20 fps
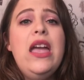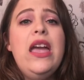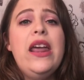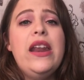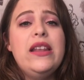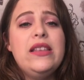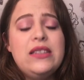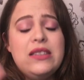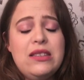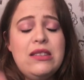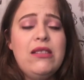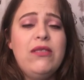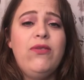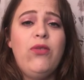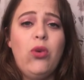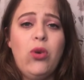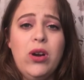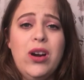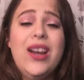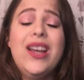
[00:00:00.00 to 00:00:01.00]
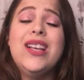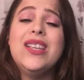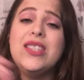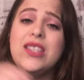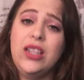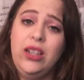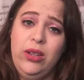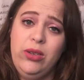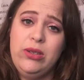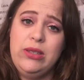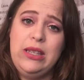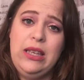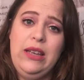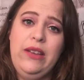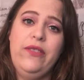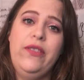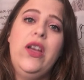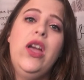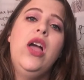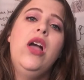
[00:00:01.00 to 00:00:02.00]
It is a Sephora
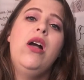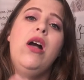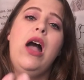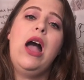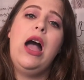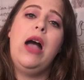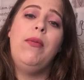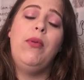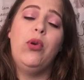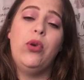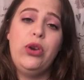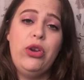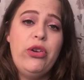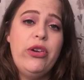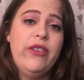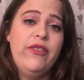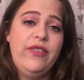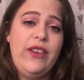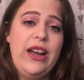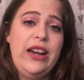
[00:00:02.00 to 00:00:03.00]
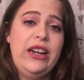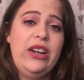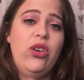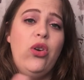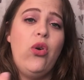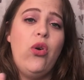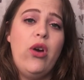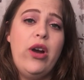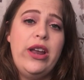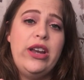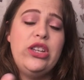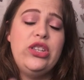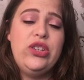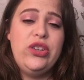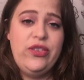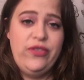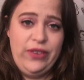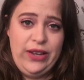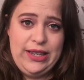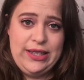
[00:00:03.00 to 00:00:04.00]
exclusive, um, or you can find it on
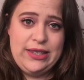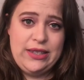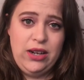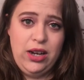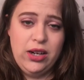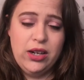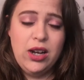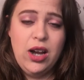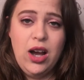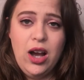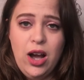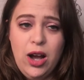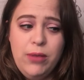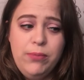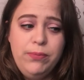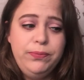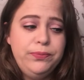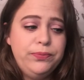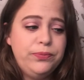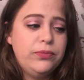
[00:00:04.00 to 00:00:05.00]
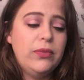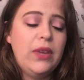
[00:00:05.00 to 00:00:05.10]
TooFaced.com.